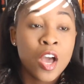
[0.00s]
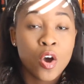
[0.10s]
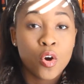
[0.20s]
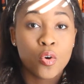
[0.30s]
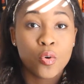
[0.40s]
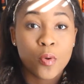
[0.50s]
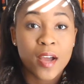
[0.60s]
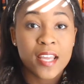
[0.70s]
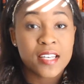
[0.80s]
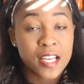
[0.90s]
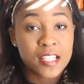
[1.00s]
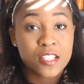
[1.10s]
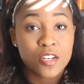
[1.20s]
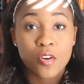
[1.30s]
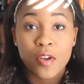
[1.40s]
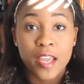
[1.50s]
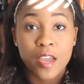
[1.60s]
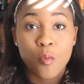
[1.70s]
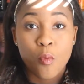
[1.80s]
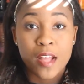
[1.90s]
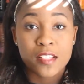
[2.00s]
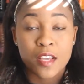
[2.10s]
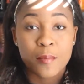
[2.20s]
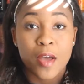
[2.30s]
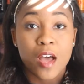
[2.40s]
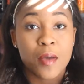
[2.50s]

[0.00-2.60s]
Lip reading: who in 1908 winds up